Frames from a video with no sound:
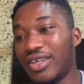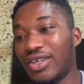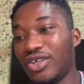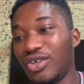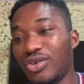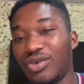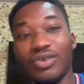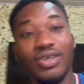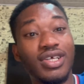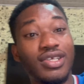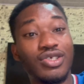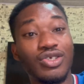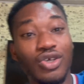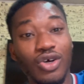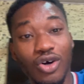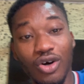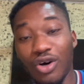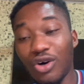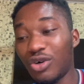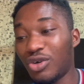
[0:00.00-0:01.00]
you it's
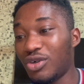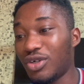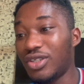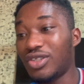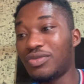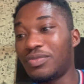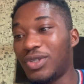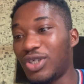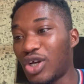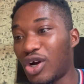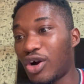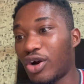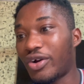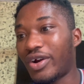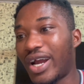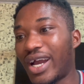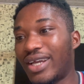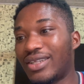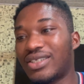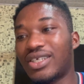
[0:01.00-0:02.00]
all going to be all
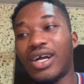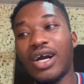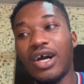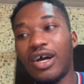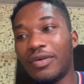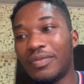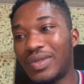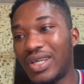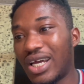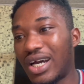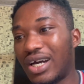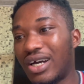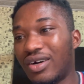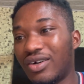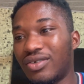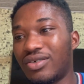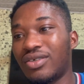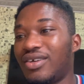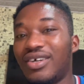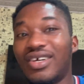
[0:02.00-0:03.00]
right. Calm down.
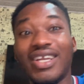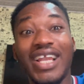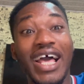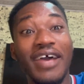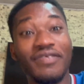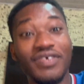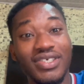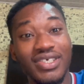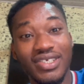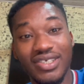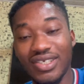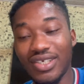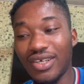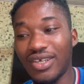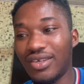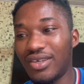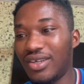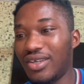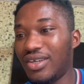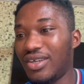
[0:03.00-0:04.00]
Life is a
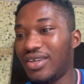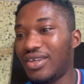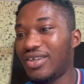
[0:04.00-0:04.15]
journey.